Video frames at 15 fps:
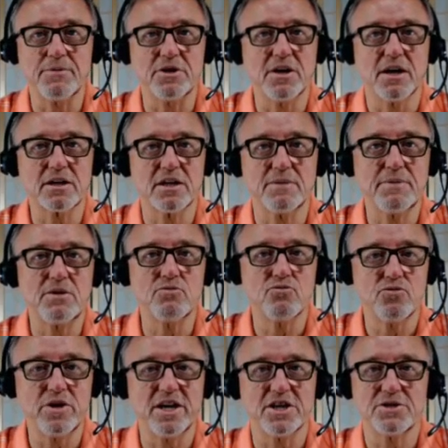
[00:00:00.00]
You're not going to be
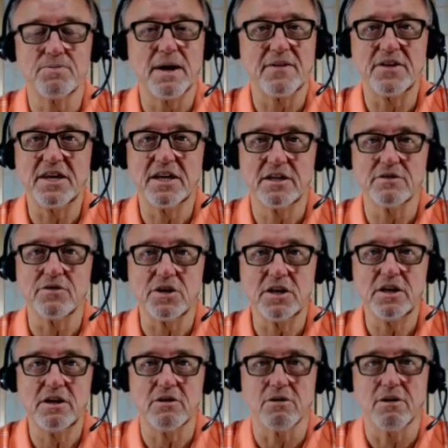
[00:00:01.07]
rich by the end of the
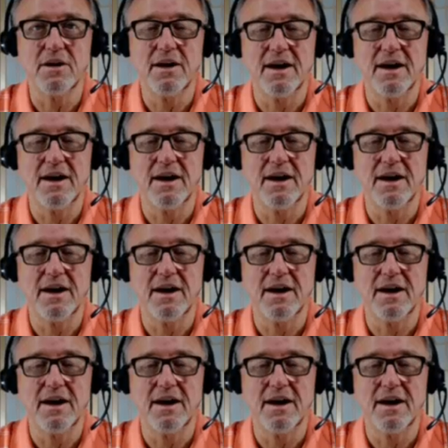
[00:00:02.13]
year.